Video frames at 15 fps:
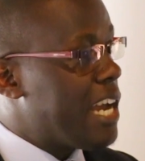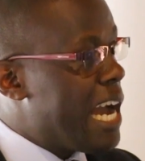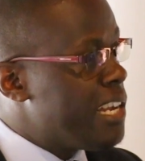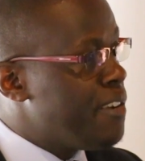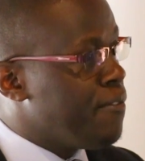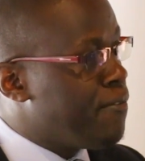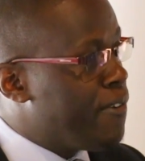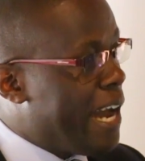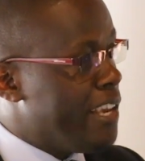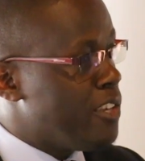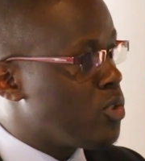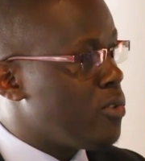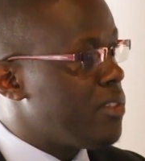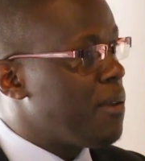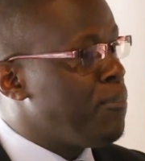and
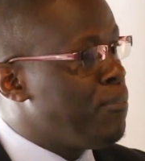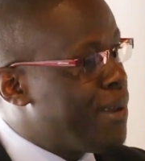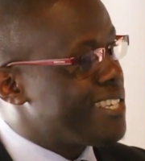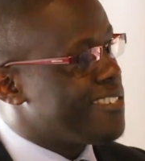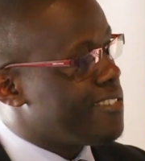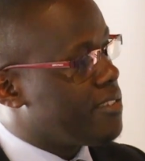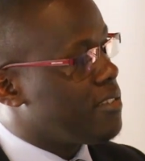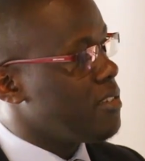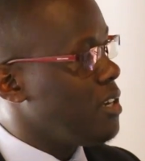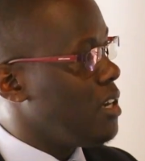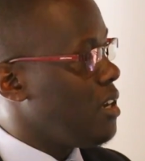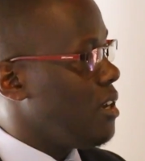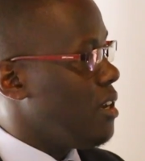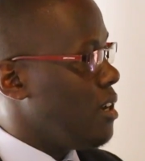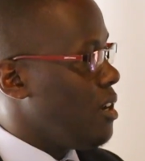advise on the best
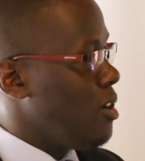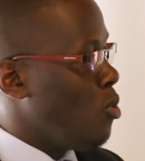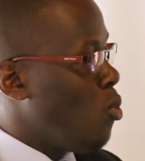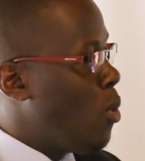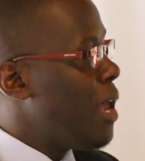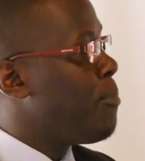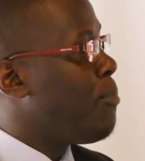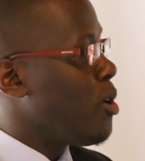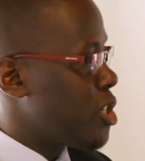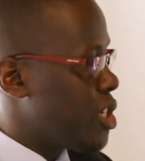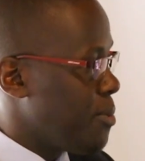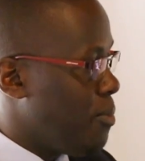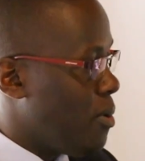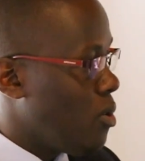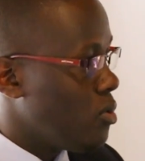way
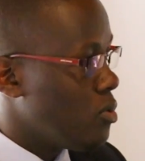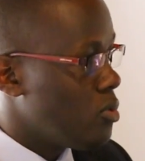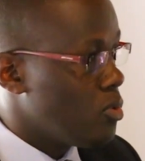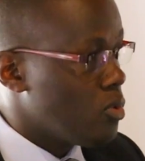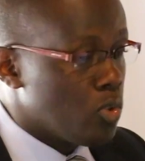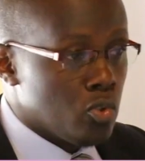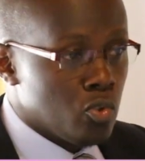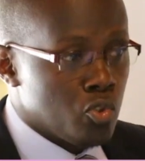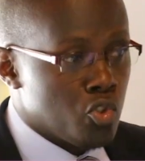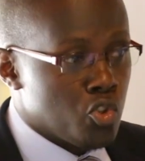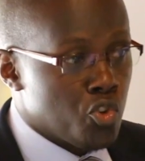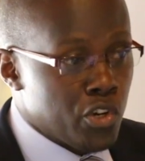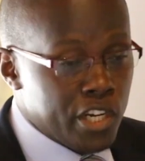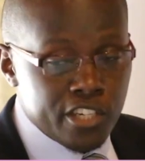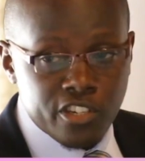possible
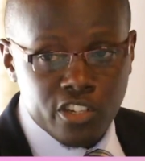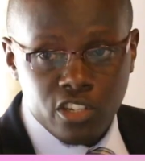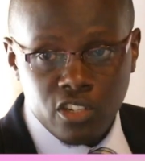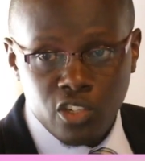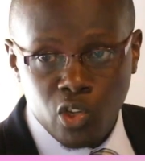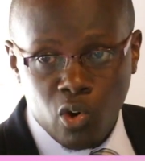to reach